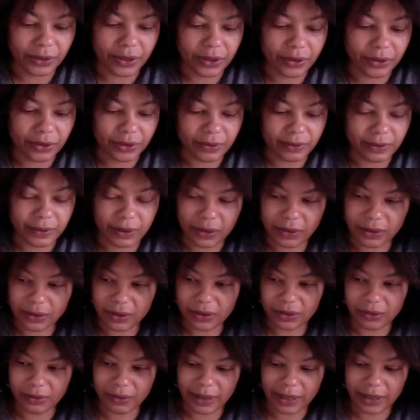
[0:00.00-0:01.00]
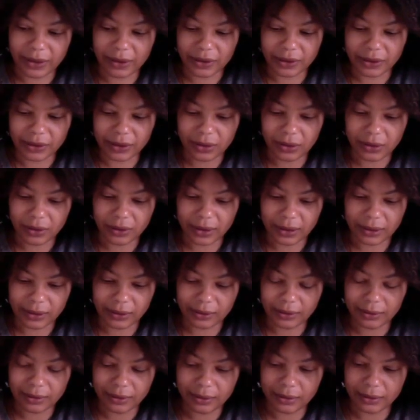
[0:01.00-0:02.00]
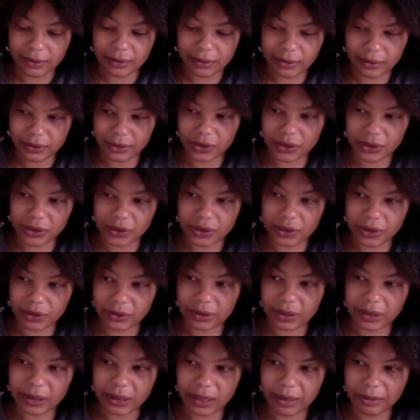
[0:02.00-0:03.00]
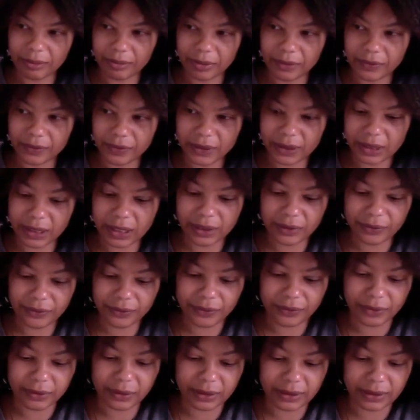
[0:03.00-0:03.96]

years with all the squares and all the just stirring up of stuff.